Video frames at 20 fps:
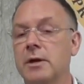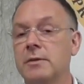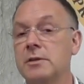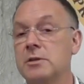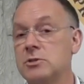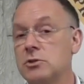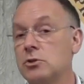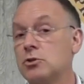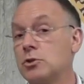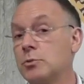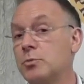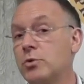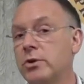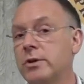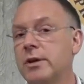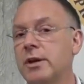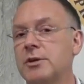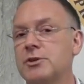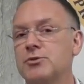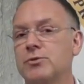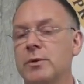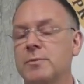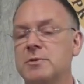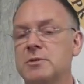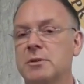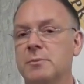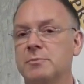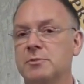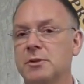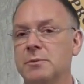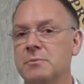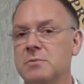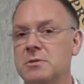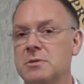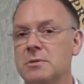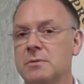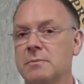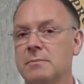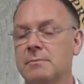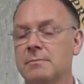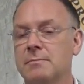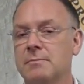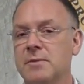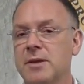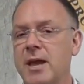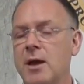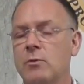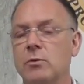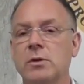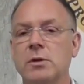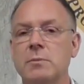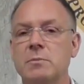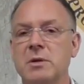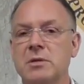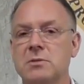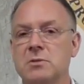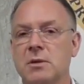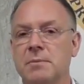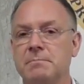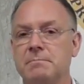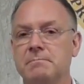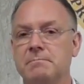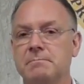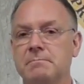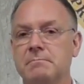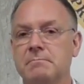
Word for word: And these are usually pretty extreme symptoms. Can't really miss them.